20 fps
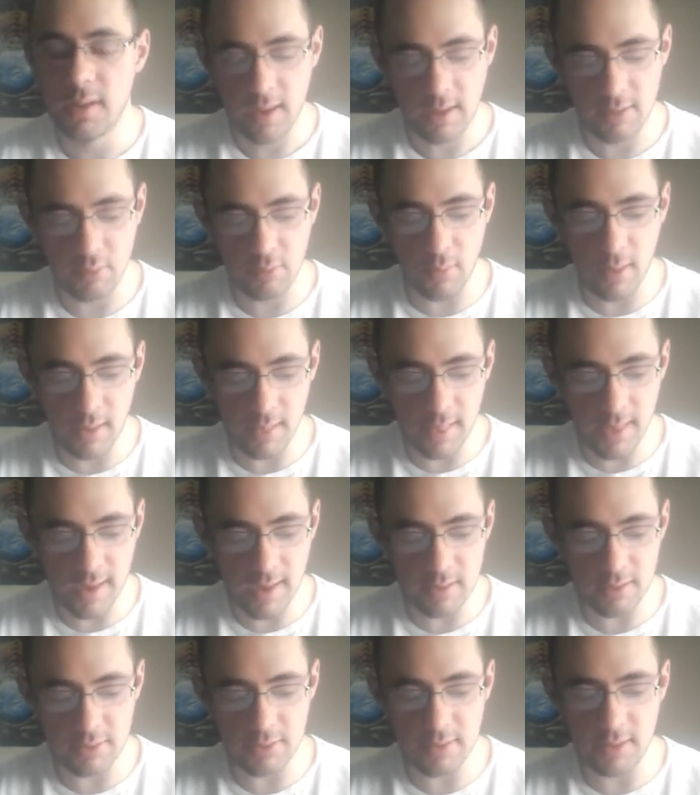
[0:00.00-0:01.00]
as well
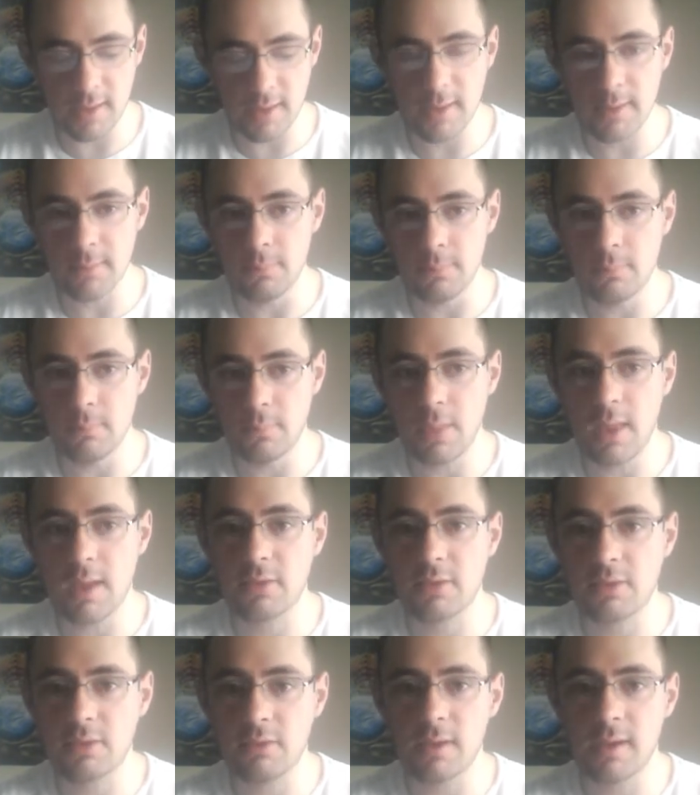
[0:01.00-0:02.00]
as
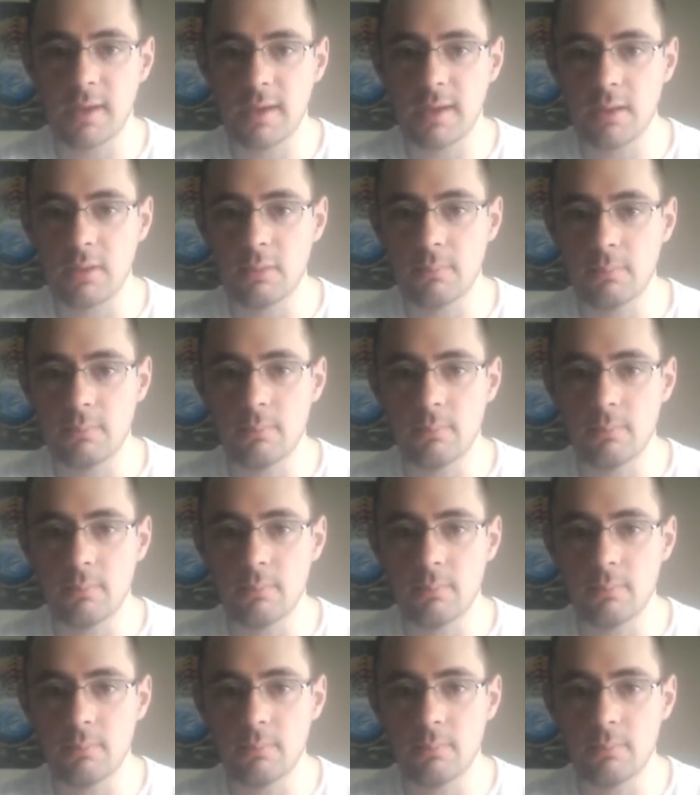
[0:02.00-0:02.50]
last night